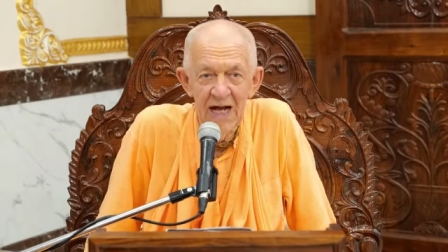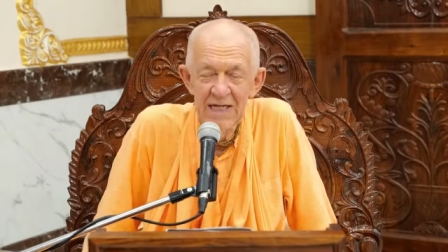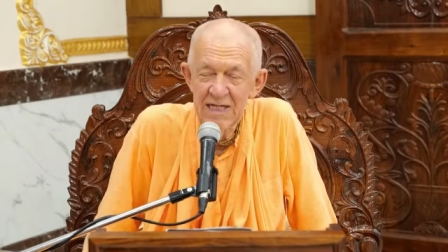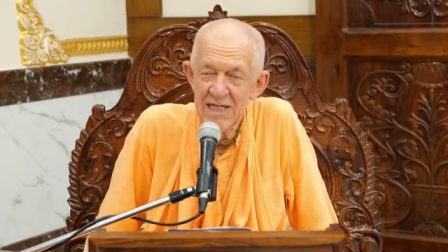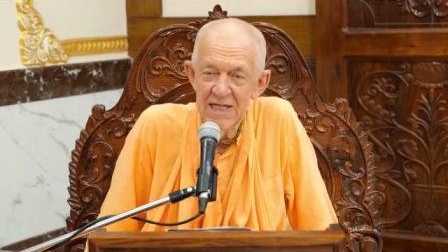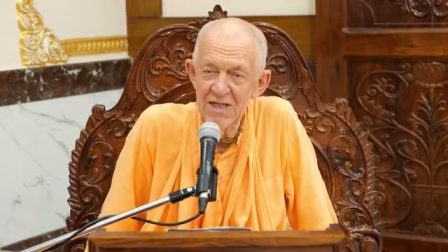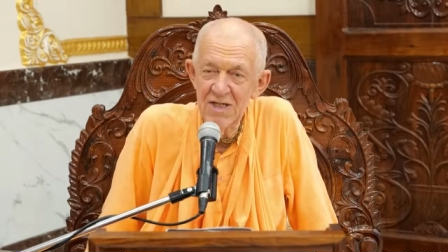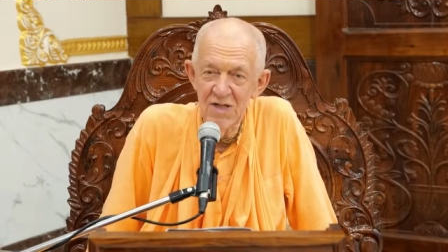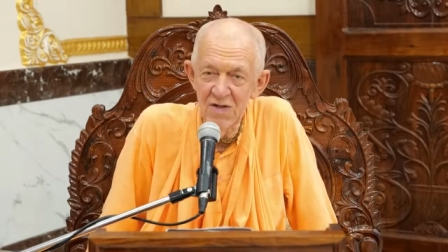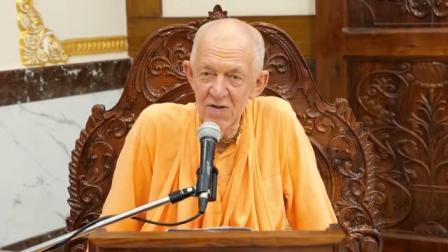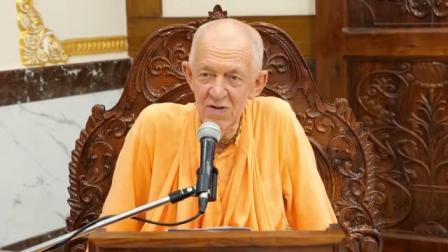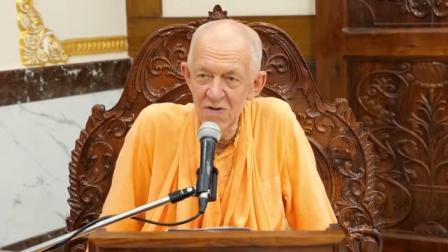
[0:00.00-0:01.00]
and he
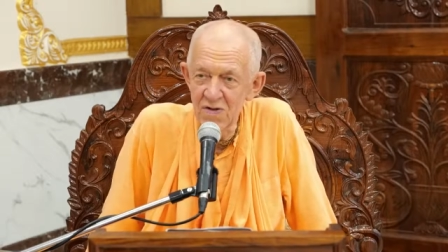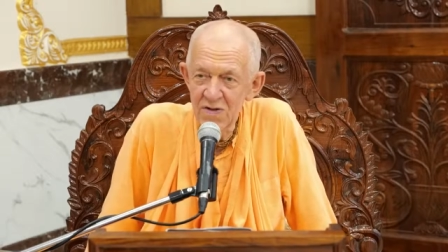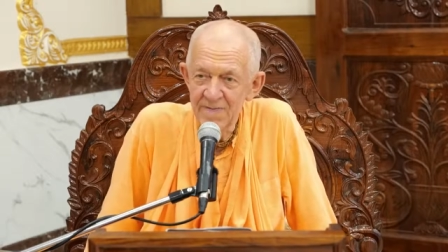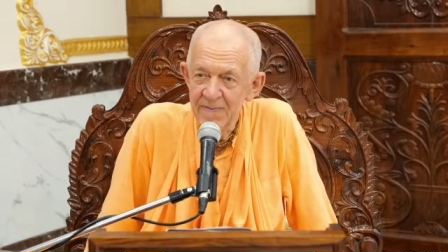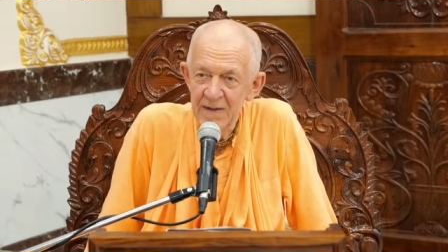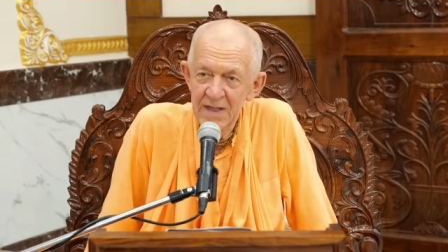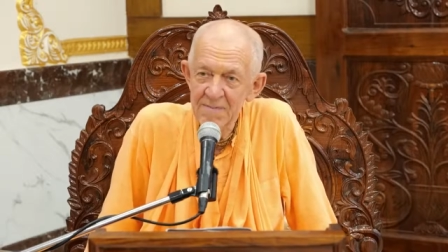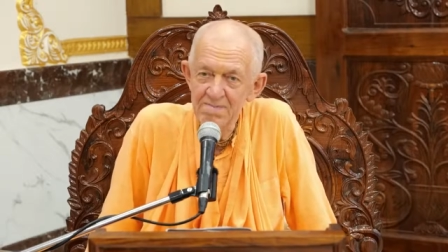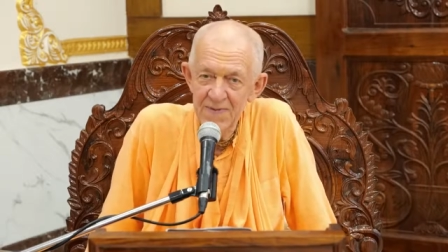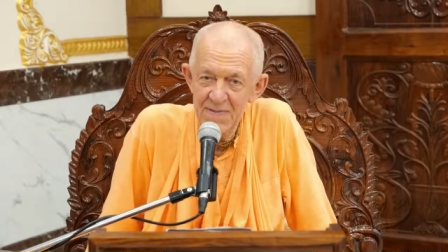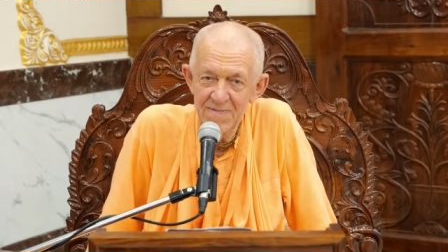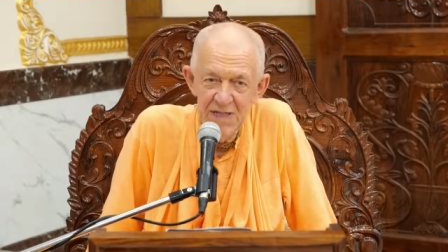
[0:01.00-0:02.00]
knew
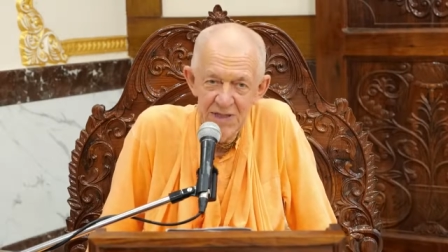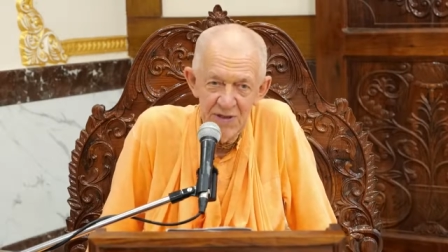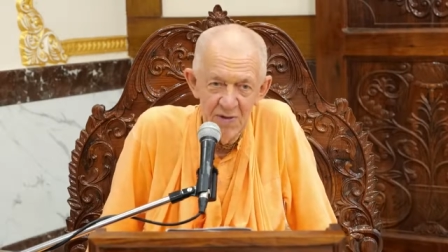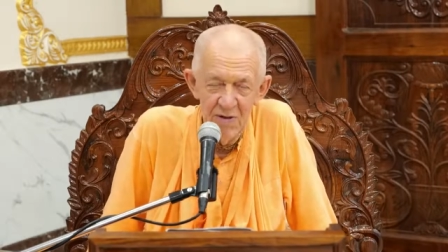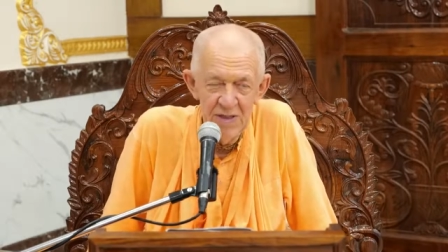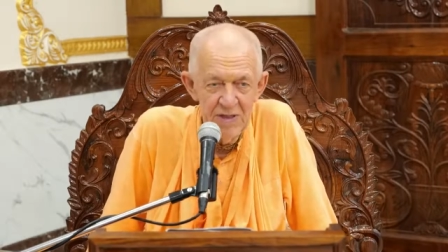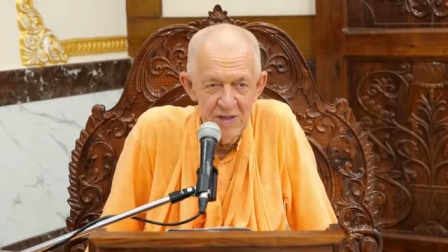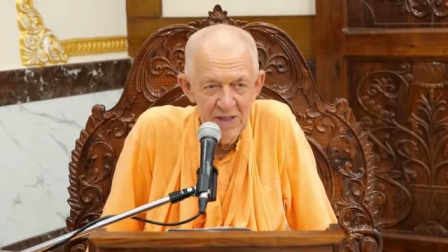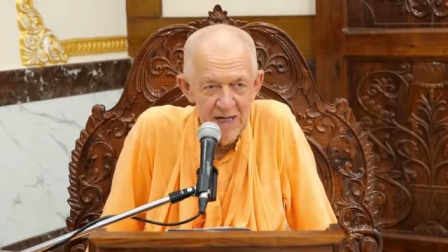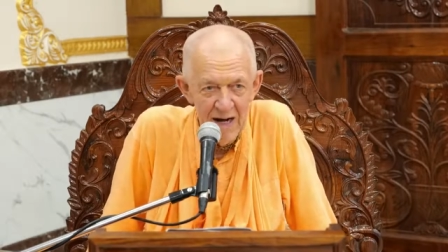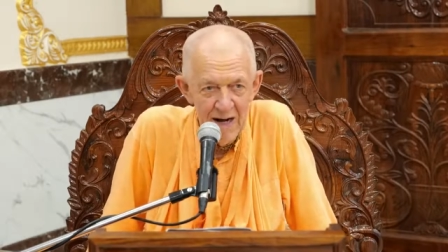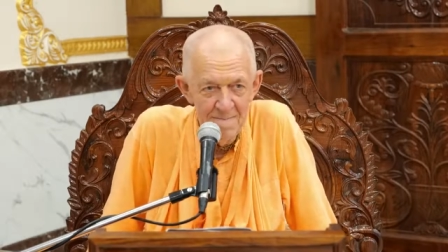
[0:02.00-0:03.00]
that Bhima is going
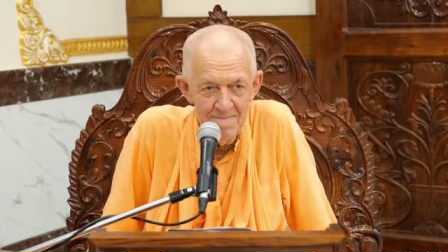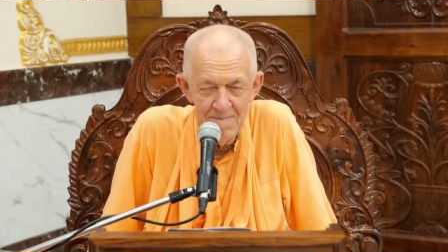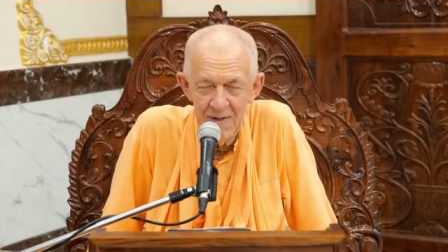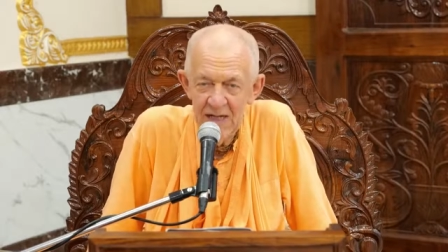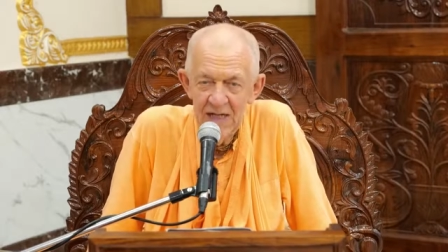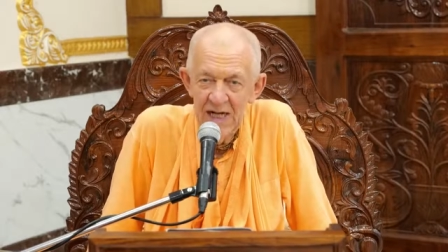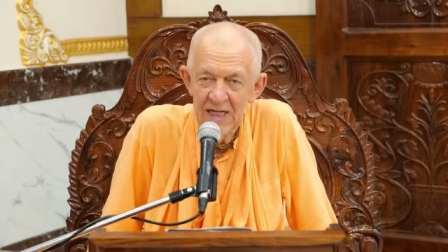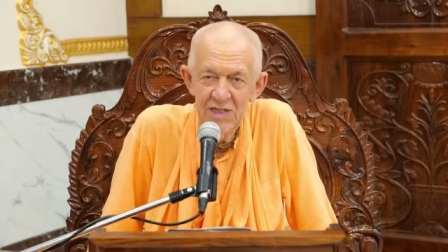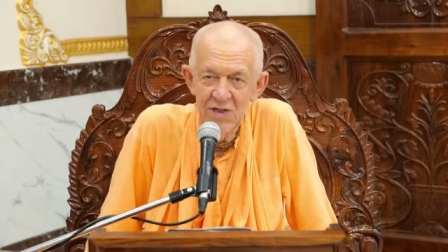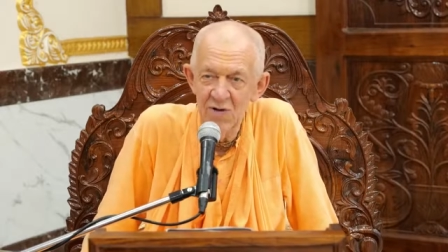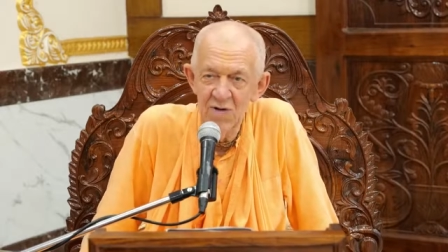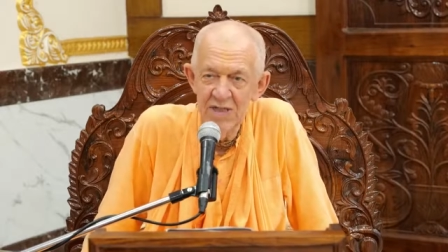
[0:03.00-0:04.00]
to come.
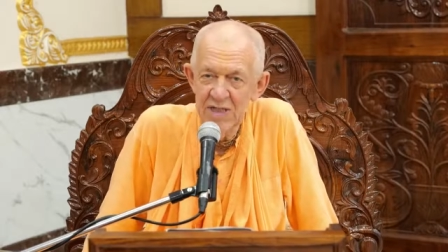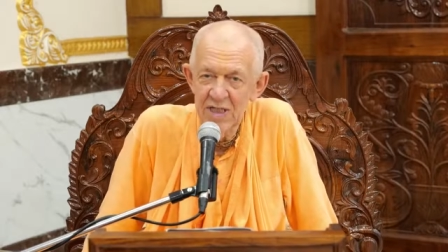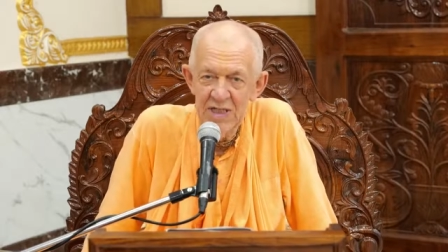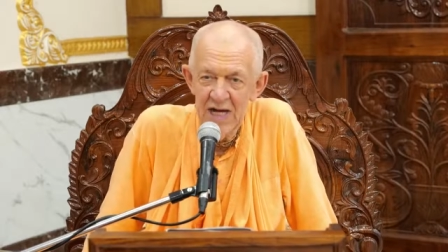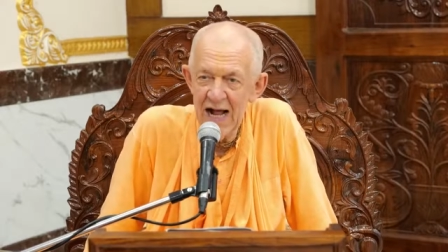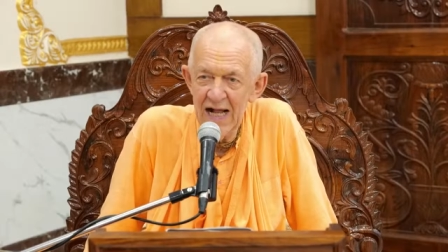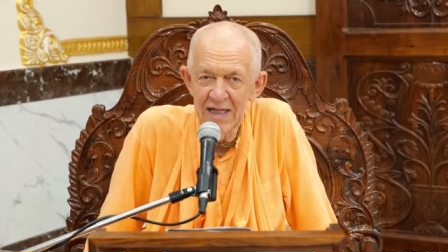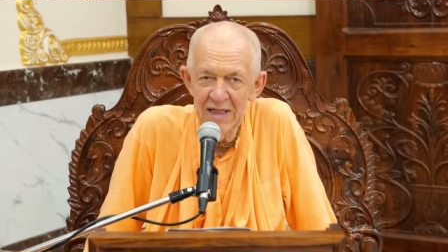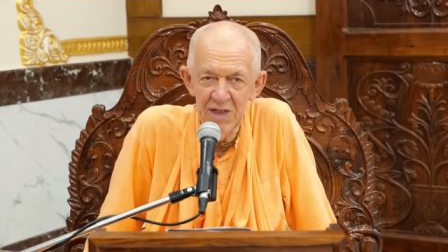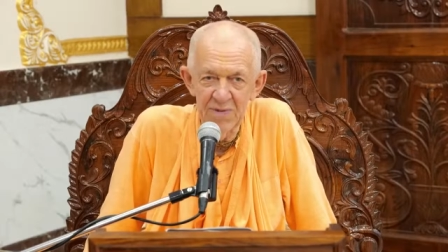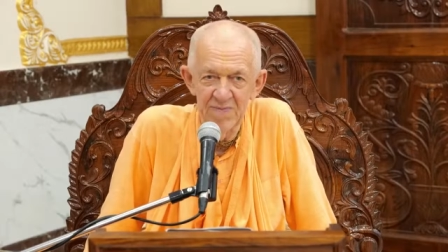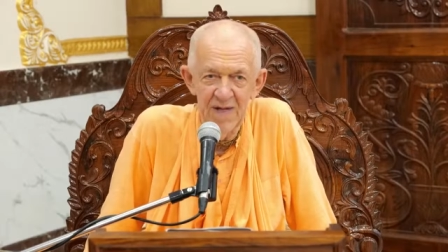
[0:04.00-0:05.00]
He's going to
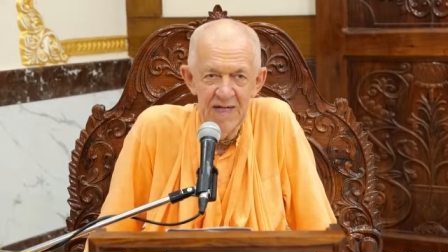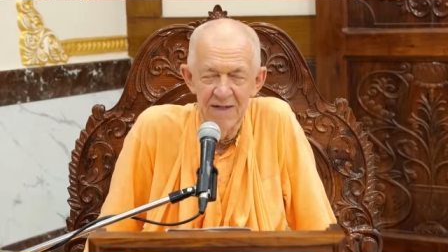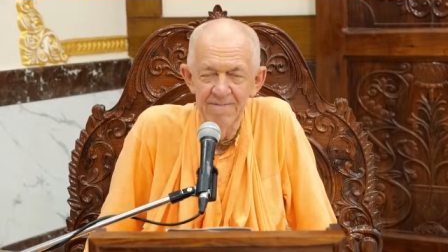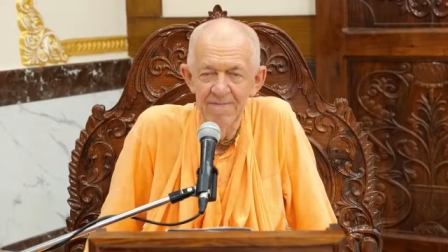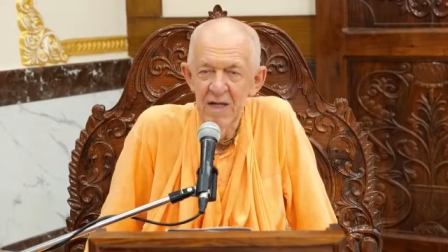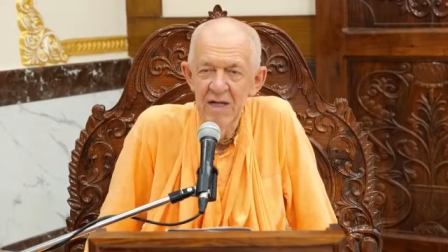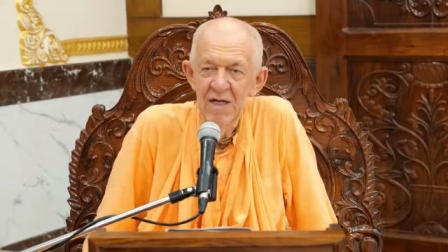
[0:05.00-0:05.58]
challenge me.